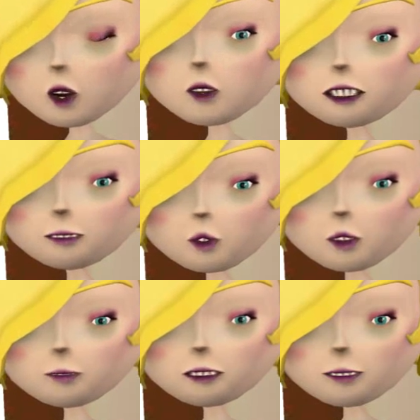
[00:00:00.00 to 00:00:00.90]
Office
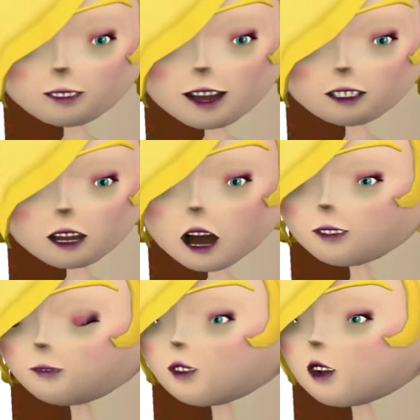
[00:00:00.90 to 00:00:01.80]
2010 installed
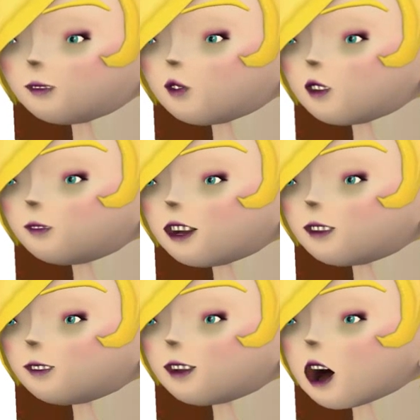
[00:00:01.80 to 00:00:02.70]
and Word
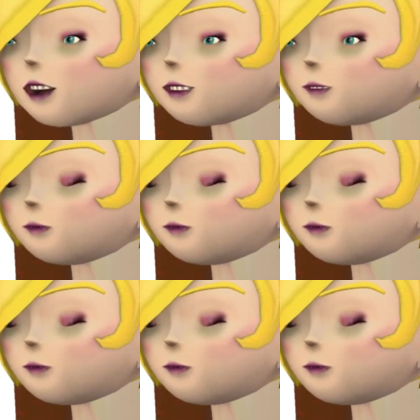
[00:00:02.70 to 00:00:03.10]
2010 open.